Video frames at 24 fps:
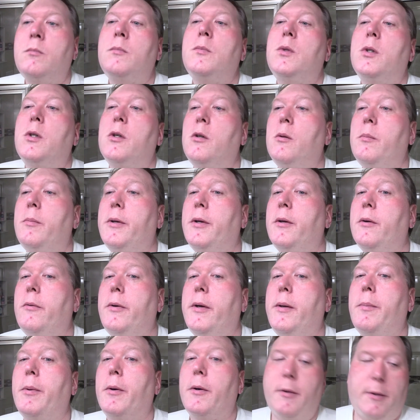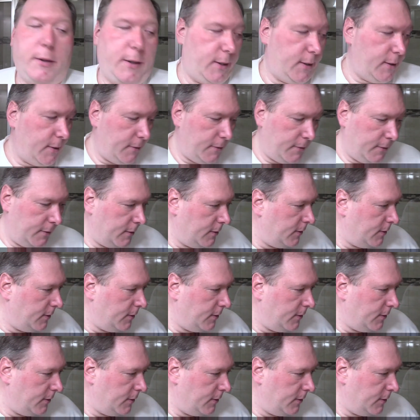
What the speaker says: It's going to be a weeper. Yeah.